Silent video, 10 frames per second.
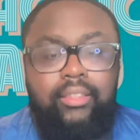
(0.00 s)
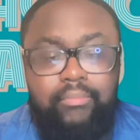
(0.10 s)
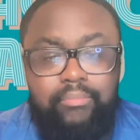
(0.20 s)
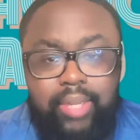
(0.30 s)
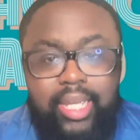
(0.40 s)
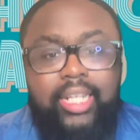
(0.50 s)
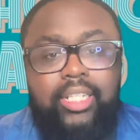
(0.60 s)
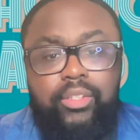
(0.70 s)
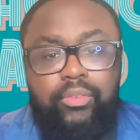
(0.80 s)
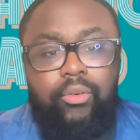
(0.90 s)
the
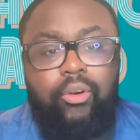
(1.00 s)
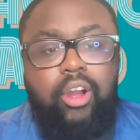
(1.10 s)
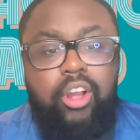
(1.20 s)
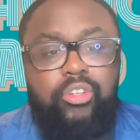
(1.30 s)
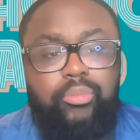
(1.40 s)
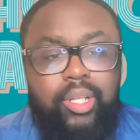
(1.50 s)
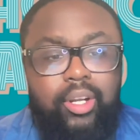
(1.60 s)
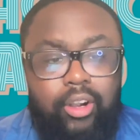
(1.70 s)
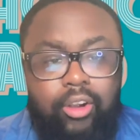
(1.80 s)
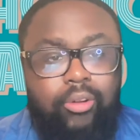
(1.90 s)
men's 400
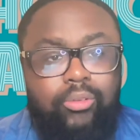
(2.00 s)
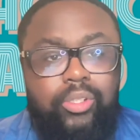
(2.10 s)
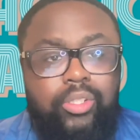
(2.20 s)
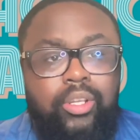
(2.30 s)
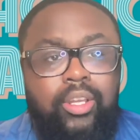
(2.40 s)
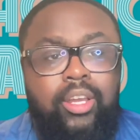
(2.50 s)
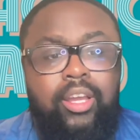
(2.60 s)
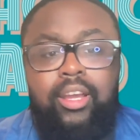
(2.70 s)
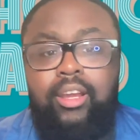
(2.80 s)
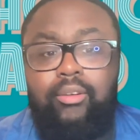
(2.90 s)
meter hurdles.
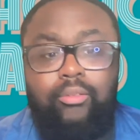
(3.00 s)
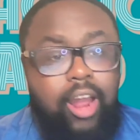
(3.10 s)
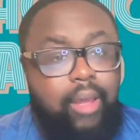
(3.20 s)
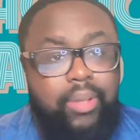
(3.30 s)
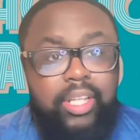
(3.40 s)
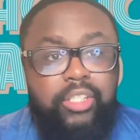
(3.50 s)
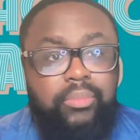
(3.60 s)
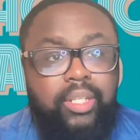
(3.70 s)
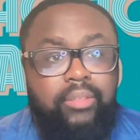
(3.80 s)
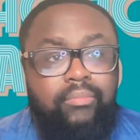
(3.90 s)
Rod
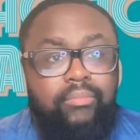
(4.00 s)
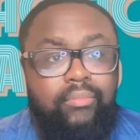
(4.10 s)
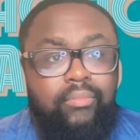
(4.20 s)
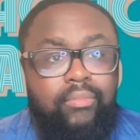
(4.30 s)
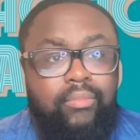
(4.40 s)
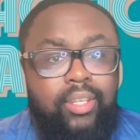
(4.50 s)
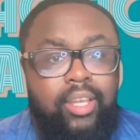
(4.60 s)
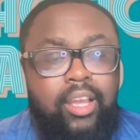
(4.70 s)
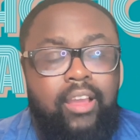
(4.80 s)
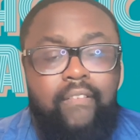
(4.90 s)
Benjamin
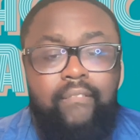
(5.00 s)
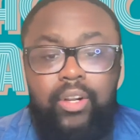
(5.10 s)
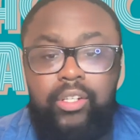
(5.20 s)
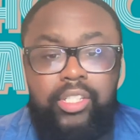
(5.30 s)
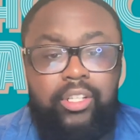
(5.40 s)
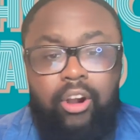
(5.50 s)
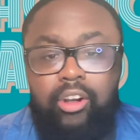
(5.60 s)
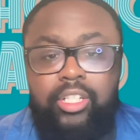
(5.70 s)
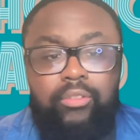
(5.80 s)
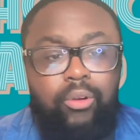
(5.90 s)
versus
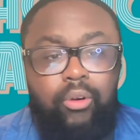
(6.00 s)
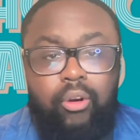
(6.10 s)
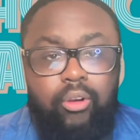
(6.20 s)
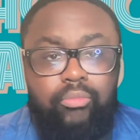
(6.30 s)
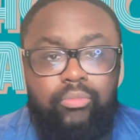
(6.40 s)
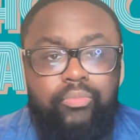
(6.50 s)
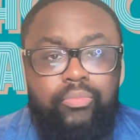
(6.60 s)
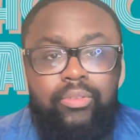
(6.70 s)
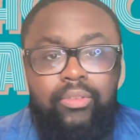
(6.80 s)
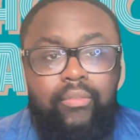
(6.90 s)
Karsten Warholm
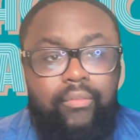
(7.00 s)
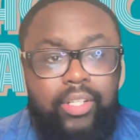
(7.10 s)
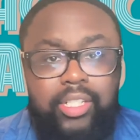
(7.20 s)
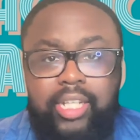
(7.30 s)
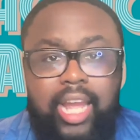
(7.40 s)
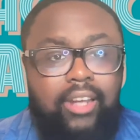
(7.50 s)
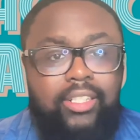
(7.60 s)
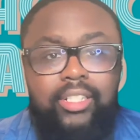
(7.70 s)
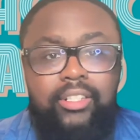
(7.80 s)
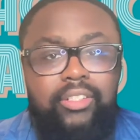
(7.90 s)
versus
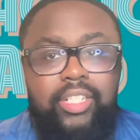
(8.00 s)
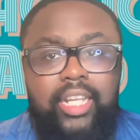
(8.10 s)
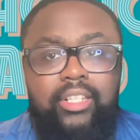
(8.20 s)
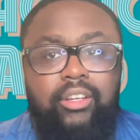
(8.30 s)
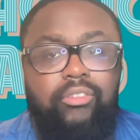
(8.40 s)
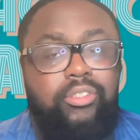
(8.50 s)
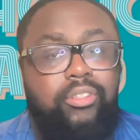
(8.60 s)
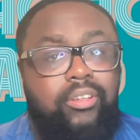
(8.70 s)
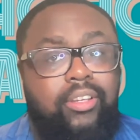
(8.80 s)
Alison Dos Santos.